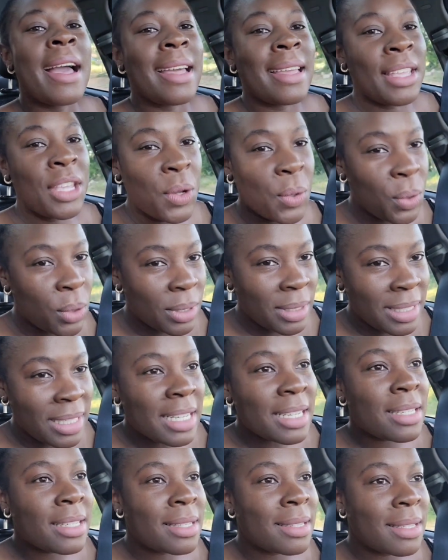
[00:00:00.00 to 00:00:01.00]
you
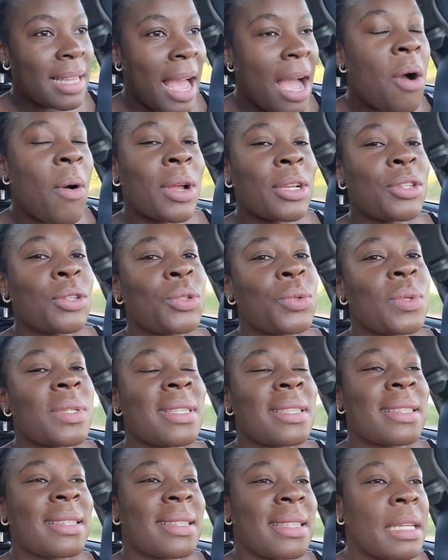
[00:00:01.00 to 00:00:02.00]
just i want you to
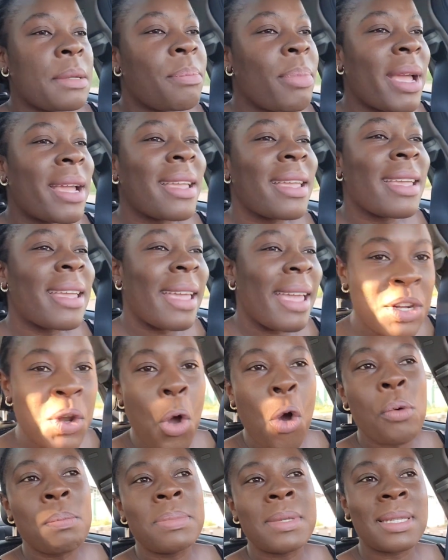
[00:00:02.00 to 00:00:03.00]
sit back and
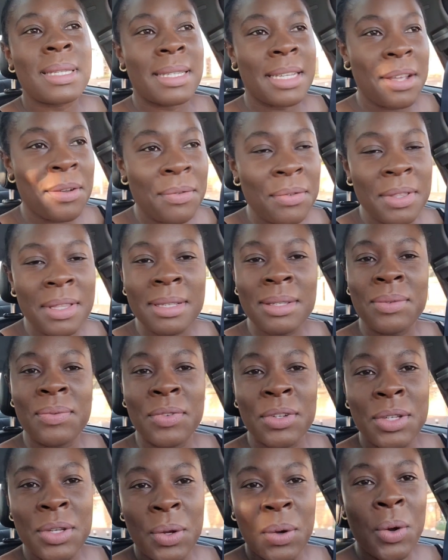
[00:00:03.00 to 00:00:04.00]
observe this
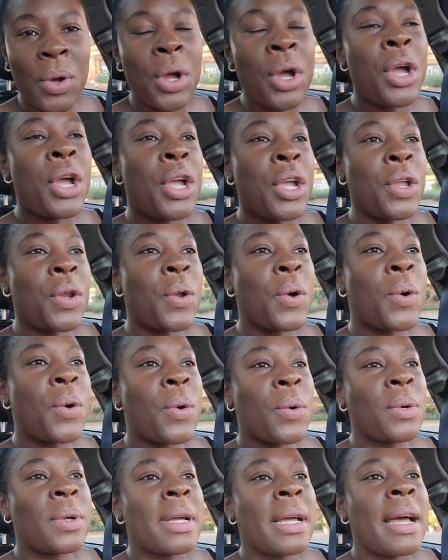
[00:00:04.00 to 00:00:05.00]
video you
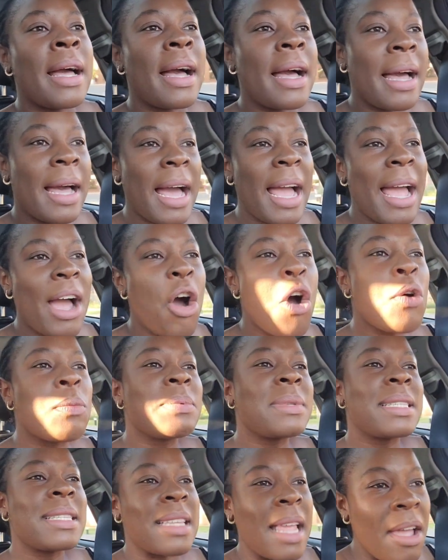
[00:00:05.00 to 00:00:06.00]
know
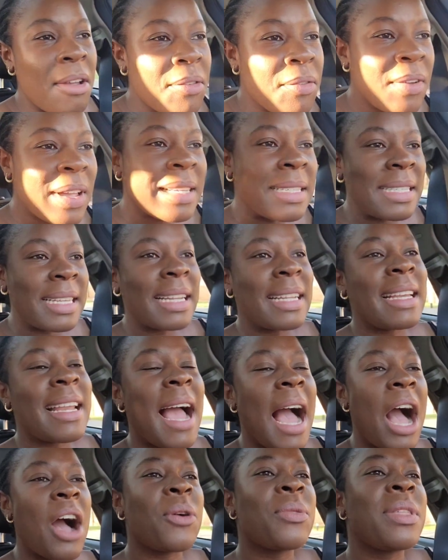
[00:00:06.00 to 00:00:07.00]
observe exactly
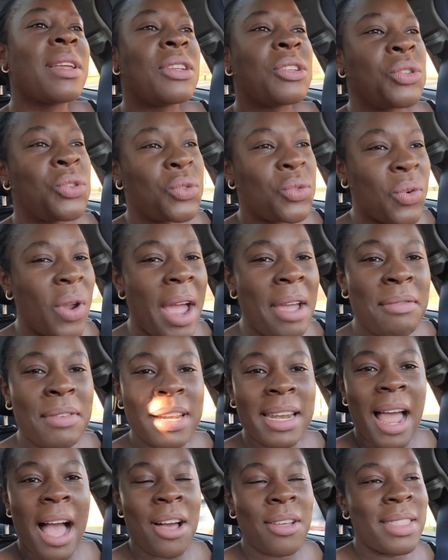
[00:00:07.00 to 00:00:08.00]
how they drive
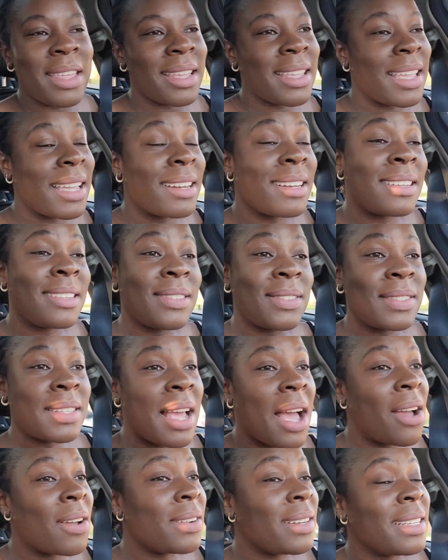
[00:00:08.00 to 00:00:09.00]
and how they get into
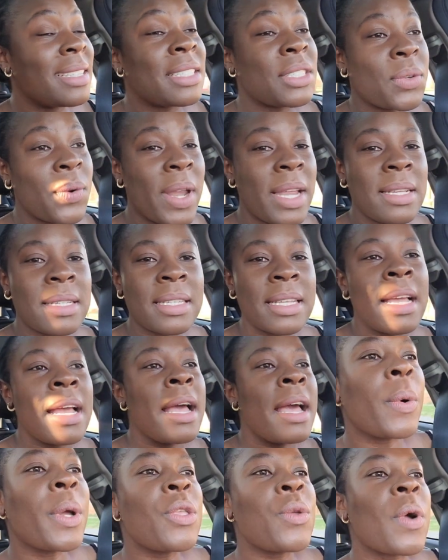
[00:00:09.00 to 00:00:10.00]
town it's crazy
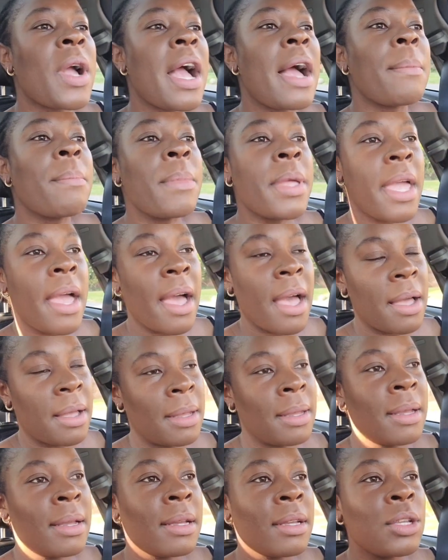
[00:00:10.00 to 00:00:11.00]
so when you come here
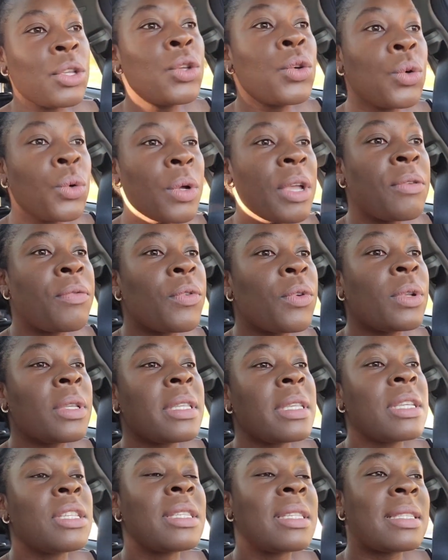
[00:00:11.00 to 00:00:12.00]
you if you
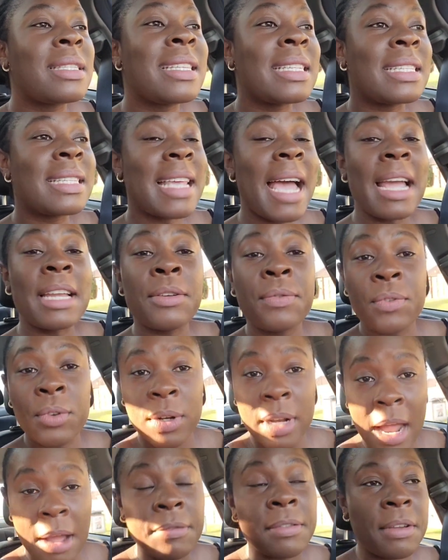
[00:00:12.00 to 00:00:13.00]
decide if you
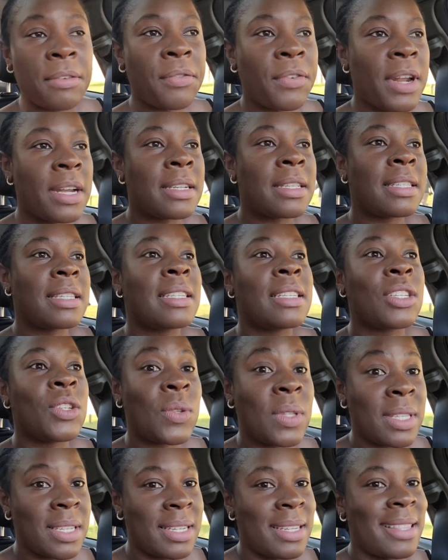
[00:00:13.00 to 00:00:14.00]
love the front seat you
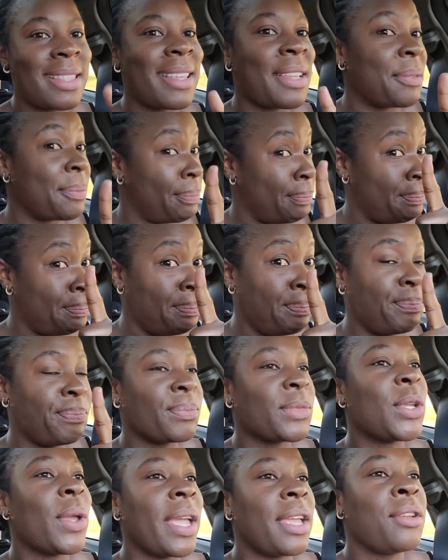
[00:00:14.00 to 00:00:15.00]
sit there
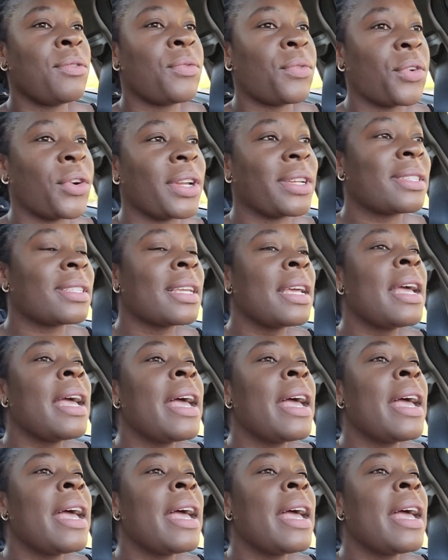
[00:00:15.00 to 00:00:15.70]
mm, you're in for it